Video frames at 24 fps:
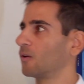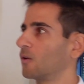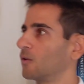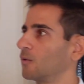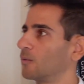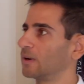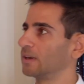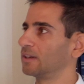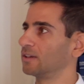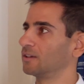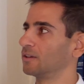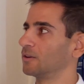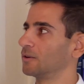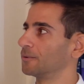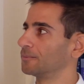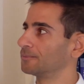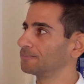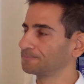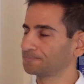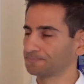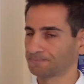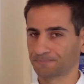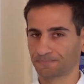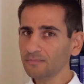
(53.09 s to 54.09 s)
already know.
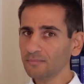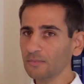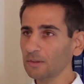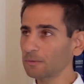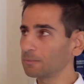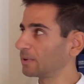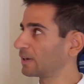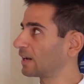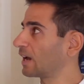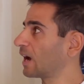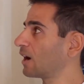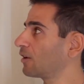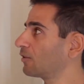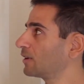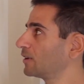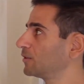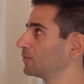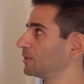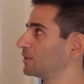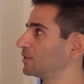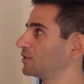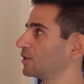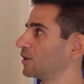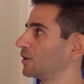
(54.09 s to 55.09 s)
But how can
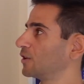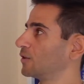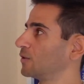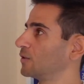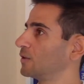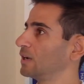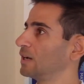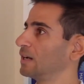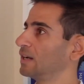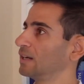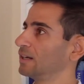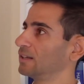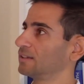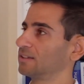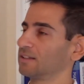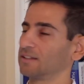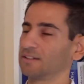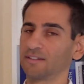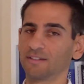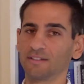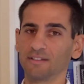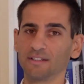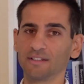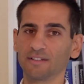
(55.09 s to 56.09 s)
we show
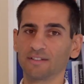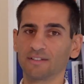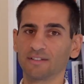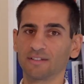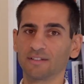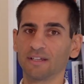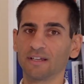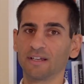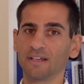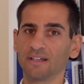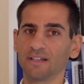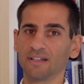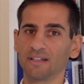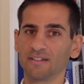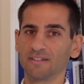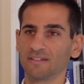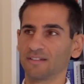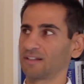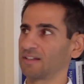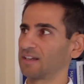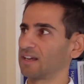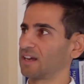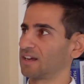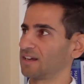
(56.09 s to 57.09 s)
that this is
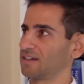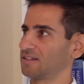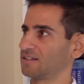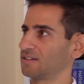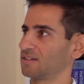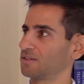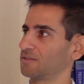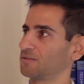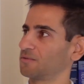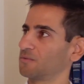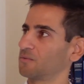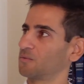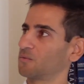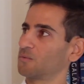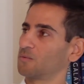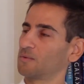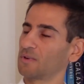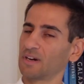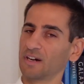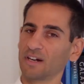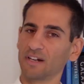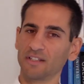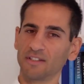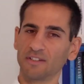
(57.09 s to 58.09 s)
the case, and
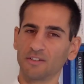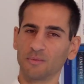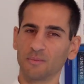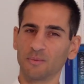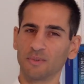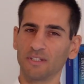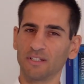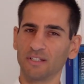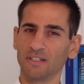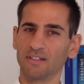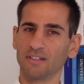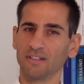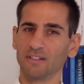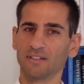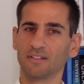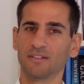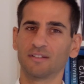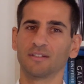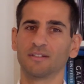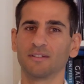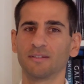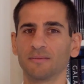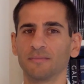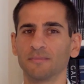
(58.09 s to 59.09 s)
why do we need
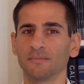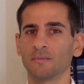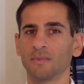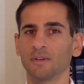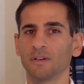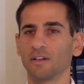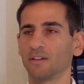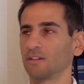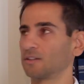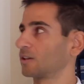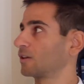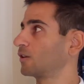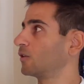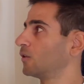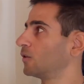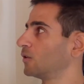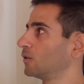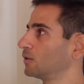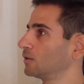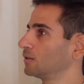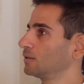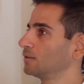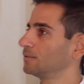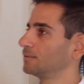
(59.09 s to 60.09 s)
this? The
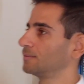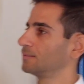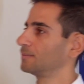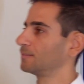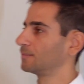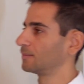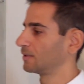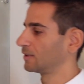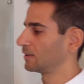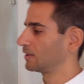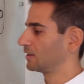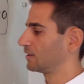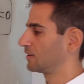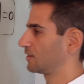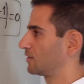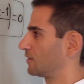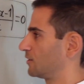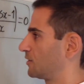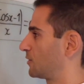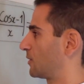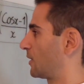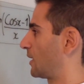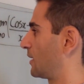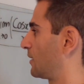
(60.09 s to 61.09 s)
goal is to
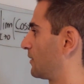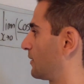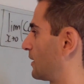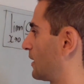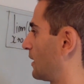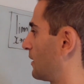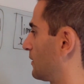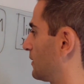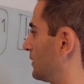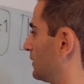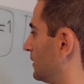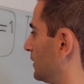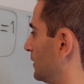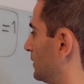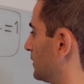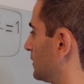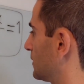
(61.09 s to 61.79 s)
try to calculate